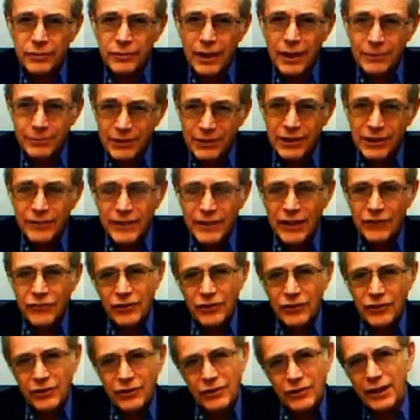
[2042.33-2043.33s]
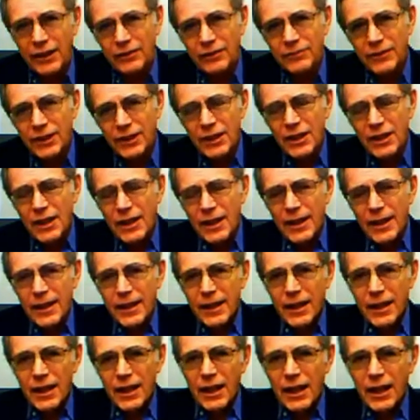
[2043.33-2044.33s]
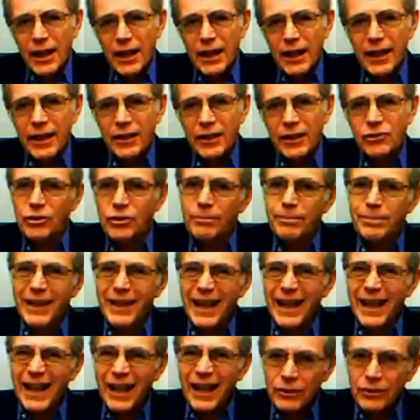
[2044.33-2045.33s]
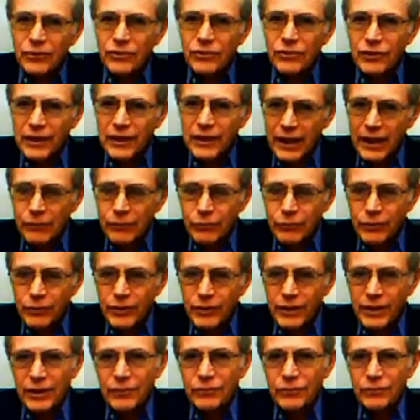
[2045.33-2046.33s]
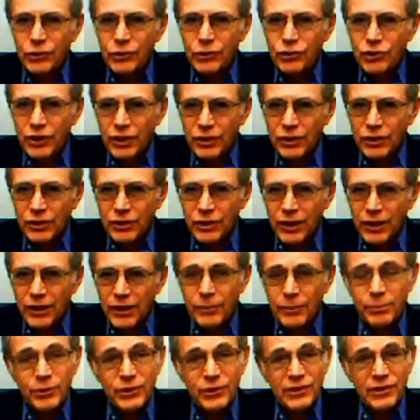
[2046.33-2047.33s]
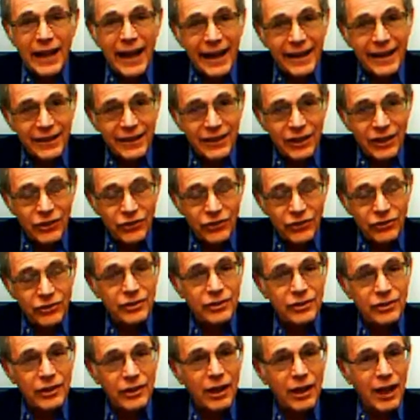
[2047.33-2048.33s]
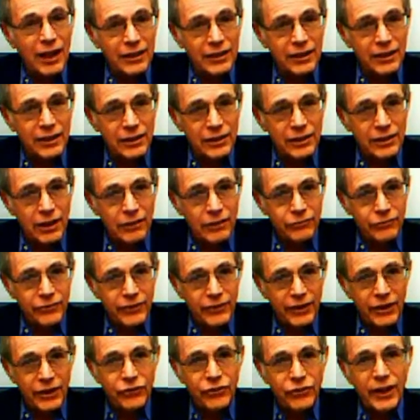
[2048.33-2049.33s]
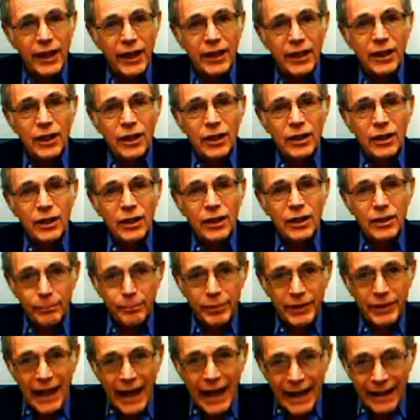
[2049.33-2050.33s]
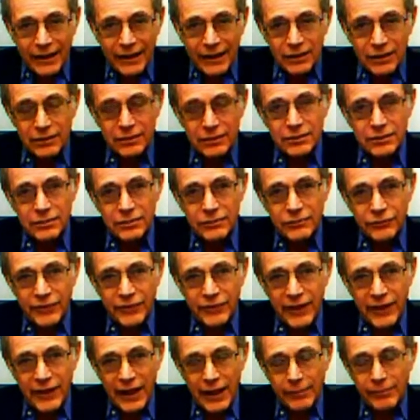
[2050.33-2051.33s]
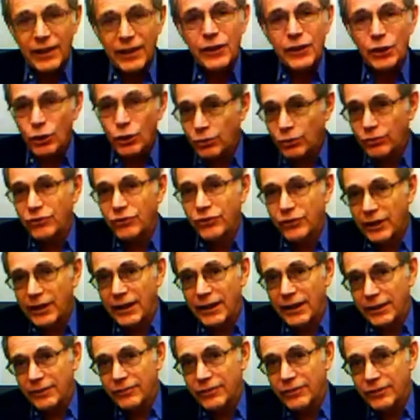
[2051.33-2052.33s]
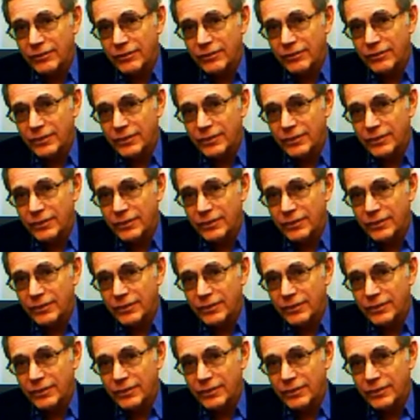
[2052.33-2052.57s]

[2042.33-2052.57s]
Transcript: I believe that's the title. It's about slavery in Virginia. The protagonist, oddly enough, is a black family that owned slaves.